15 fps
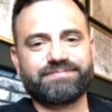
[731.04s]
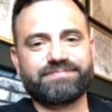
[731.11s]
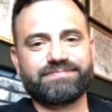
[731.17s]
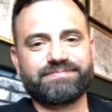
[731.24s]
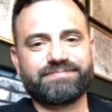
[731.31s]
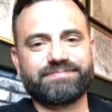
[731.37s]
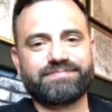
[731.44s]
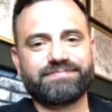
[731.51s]

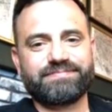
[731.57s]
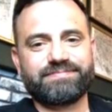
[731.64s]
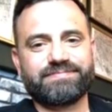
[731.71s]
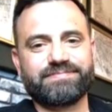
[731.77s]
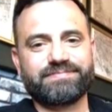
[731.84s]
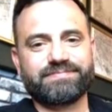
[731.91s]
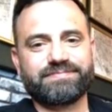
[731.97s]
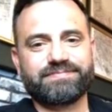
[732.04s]

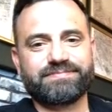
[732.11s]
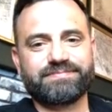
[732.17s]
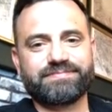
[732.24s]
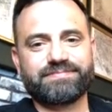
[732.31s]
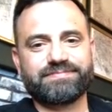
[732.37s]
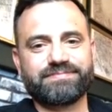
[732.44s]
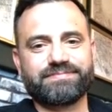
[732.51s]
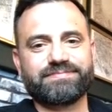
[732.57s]

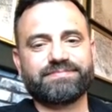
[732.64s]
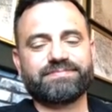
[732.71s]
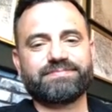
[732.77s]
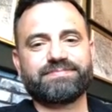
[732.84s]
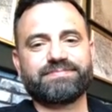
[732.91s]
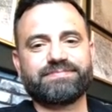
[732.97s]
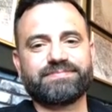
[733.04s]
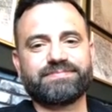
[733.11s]

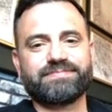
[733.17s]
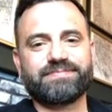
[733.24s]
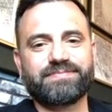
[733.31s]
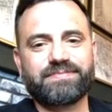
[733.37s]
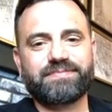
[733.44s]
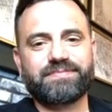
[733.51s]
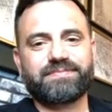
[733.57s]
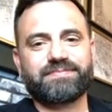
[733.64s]

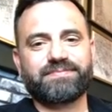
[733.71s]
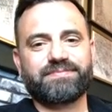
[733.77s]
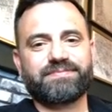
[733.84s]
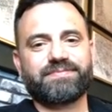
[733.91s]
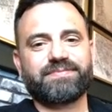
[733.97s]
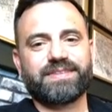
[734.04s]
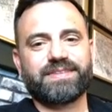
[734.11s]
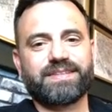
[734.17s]

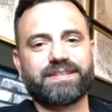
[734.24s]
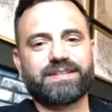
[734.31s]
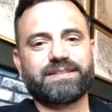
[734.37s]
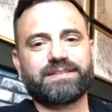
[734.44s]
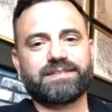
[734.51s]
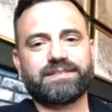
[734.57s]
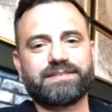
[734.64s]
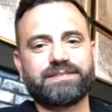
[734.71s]

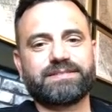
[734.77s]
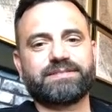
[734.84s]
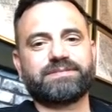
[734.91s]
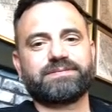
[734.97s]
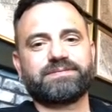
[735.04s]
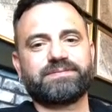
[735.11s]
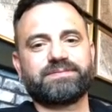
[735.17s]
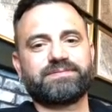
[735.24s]

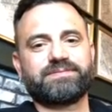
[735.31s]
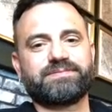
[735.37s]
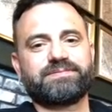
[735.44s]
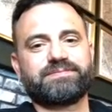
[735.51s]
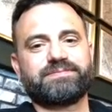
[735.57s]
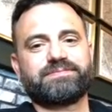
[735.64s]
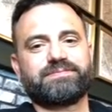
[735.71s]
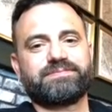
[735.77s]

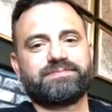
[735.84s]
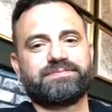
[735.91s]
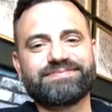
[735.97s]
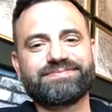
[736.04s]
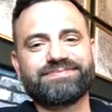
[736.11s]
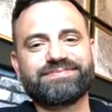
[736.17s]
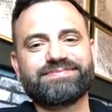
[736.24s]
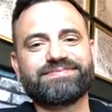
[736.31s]

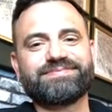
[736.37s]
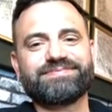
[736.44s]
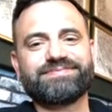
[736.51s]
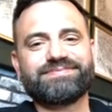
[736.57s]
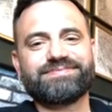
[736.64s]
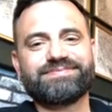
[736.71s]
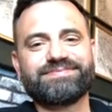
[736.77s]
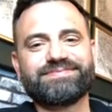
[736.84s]

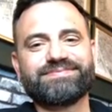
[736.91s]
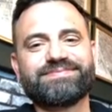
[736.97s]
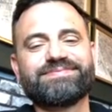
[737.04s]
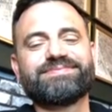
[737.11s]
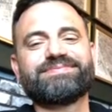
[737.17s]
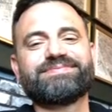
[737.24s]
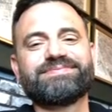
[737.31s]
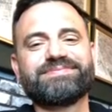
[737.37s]

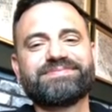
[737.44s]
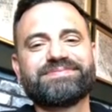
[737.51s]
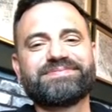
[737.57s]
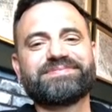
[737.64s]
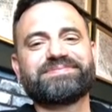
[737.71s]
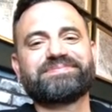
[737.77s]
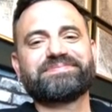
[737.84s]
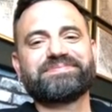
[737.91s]

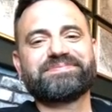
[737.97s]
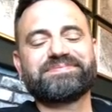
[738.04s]
(not speaking)